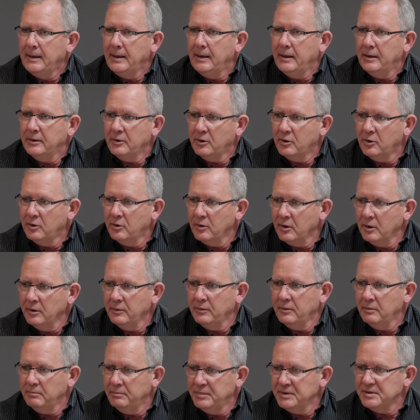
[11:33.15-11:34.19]
and grow
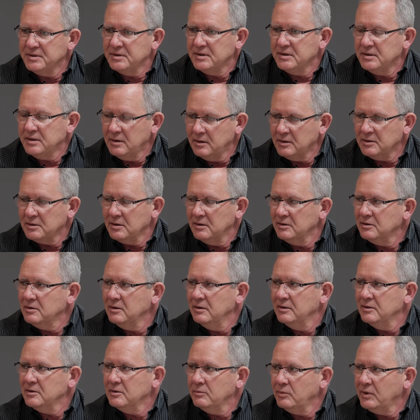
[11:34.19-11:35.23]
the business in
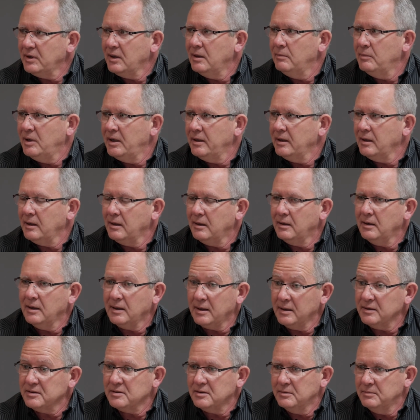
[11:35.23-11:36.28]
association with our mining
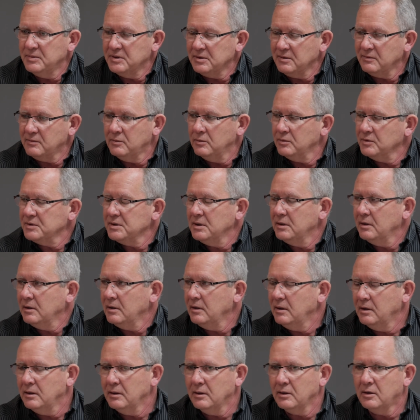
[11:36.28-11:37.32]
customers, of course, and
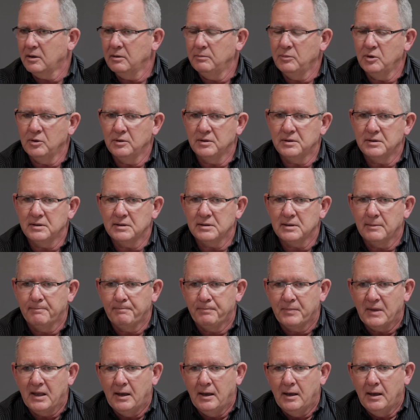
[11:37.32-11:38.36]
the communities.
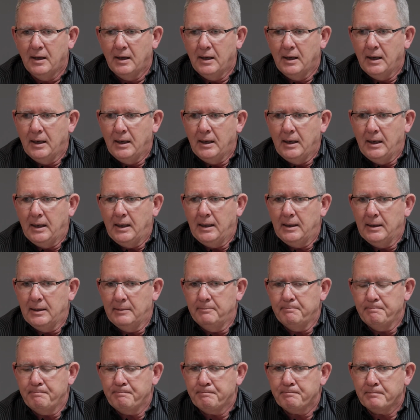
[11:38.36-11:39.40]

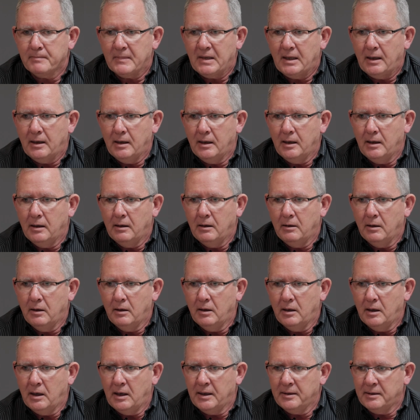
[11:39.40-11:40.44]

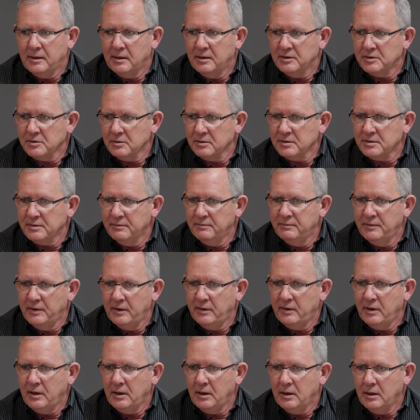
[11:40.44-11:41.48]
I think it's also
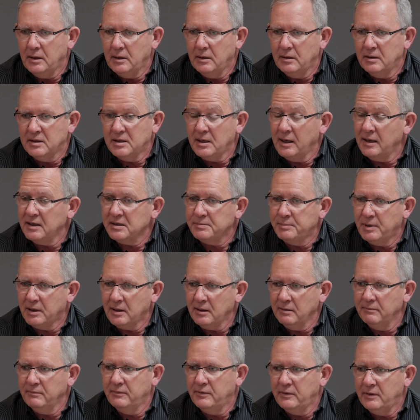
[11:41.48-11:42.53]
it has
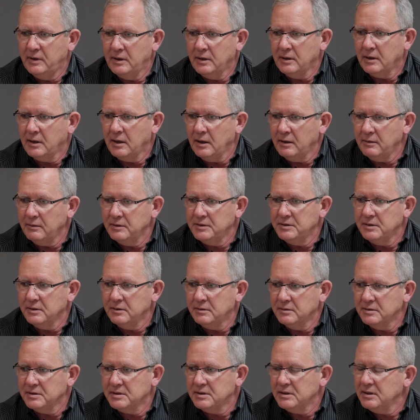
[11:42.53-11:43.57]
become very encouraging
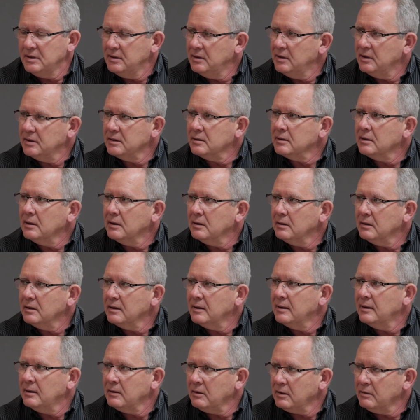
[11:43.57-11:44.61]
to see that
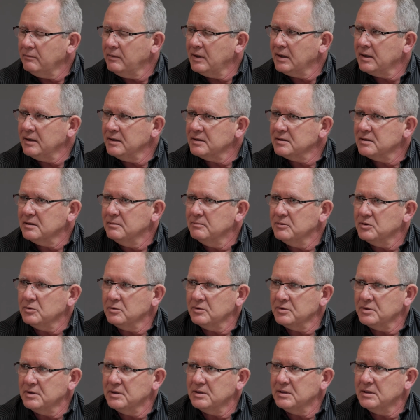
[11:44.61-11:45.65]
a lot of our customers
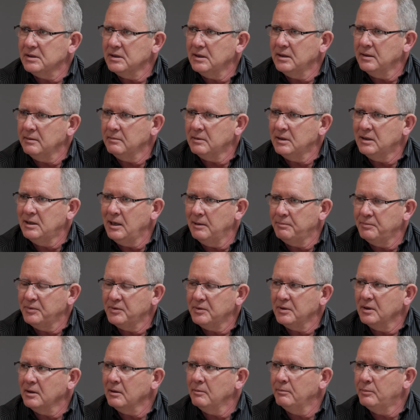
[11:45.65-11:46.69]
also see the
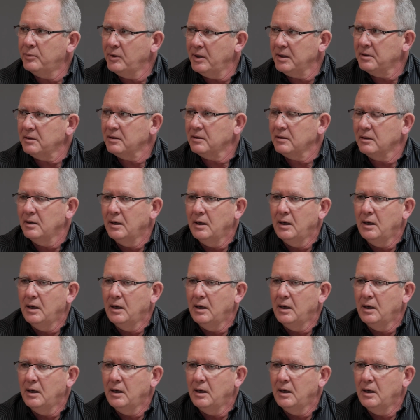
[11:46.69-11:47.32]
depth and the breadth